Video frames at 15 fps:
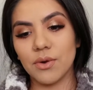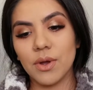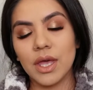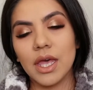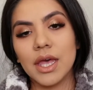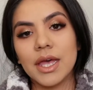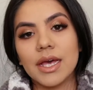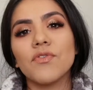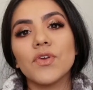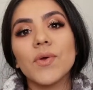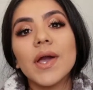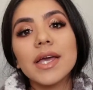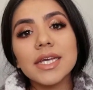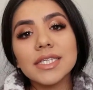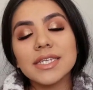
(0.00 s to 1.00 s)
If you
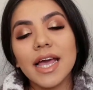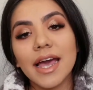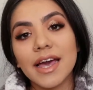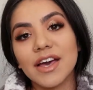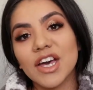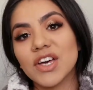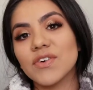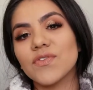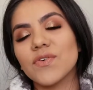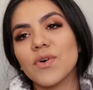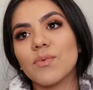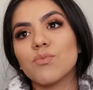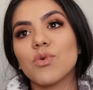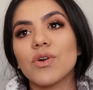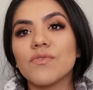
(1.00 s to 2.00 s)
guys have
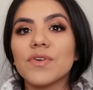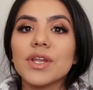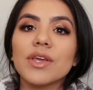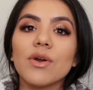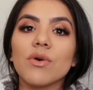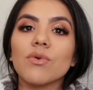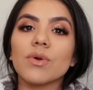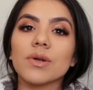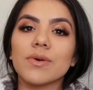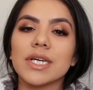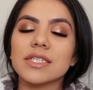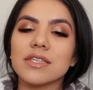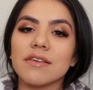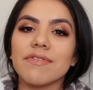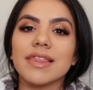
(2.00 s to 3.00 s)
more video
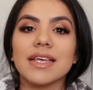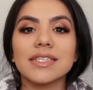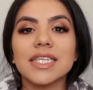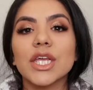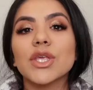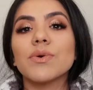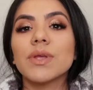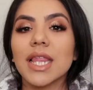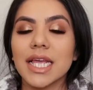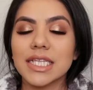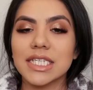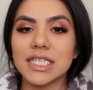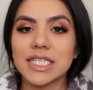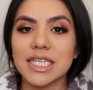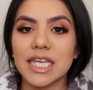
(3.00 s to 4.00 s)
requests of things that you would like
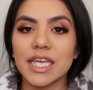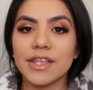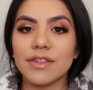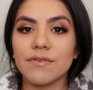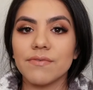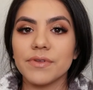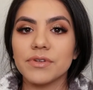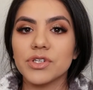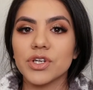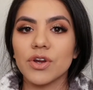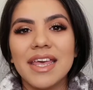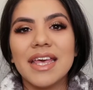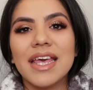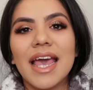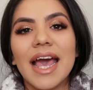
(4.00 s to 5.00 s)
to see in the future,
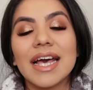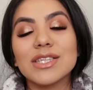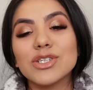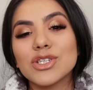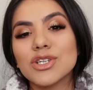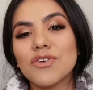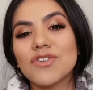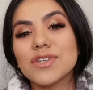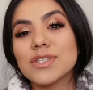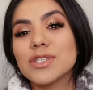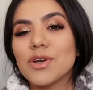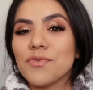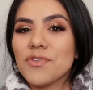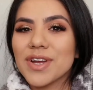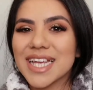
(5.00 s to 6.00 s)
as usual,
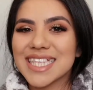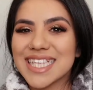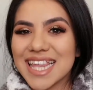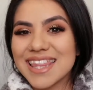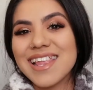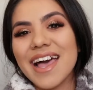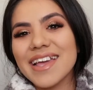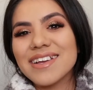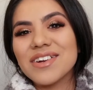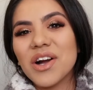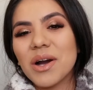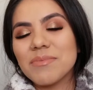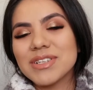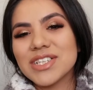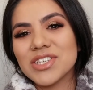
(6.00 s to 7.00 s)
don't forget to like,
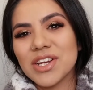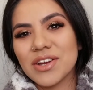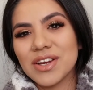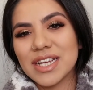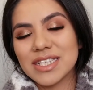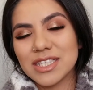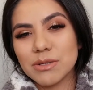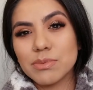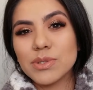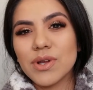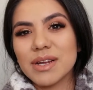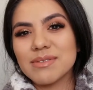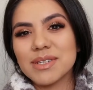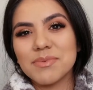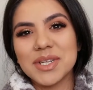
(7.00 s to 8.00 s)
comment, share, and
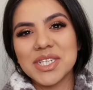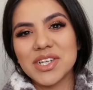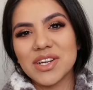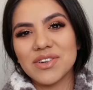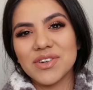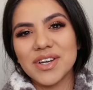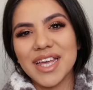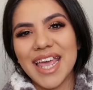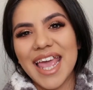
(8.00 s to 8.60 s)
subscribe to my channel.